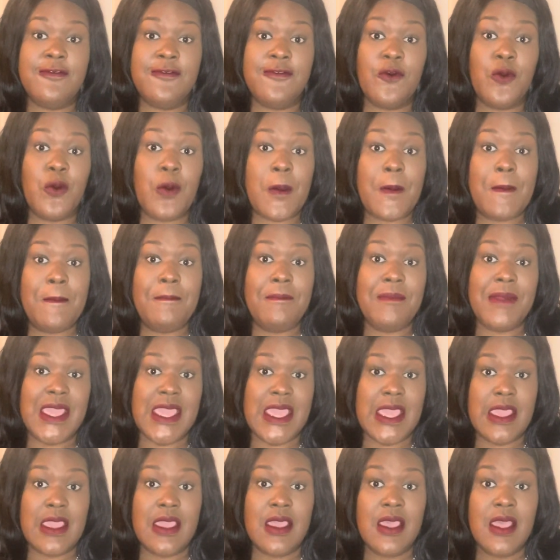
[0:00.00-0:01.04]
for
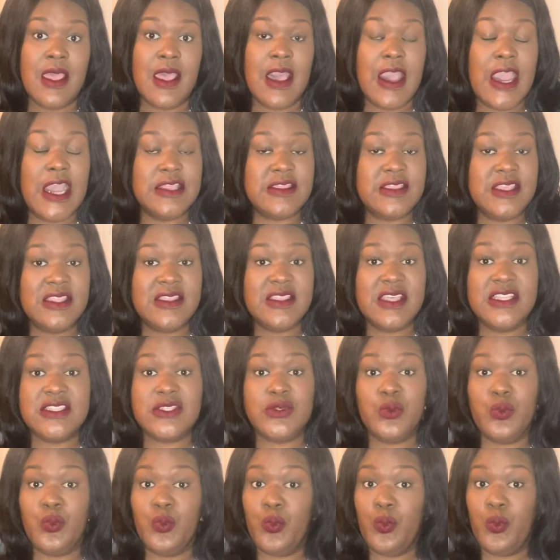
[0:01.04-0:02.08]
me. I think that's
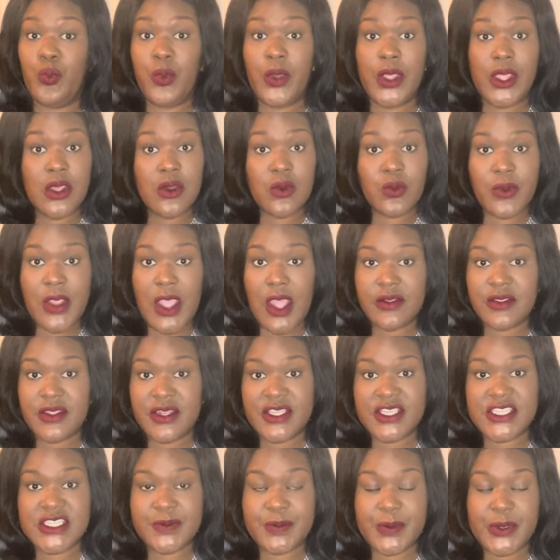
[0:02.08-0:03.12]
well-rounded
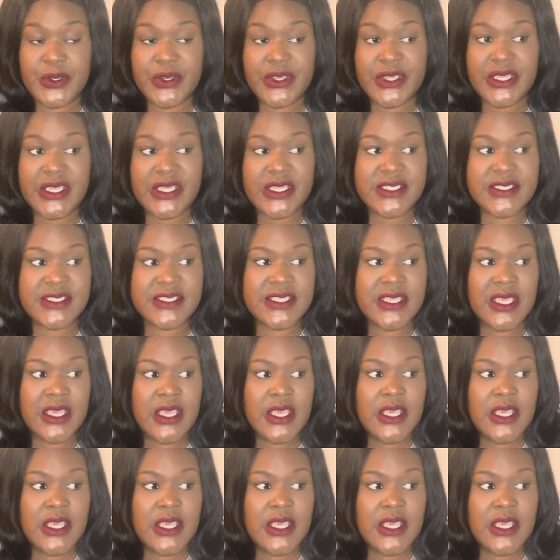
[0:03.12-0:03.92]
experience.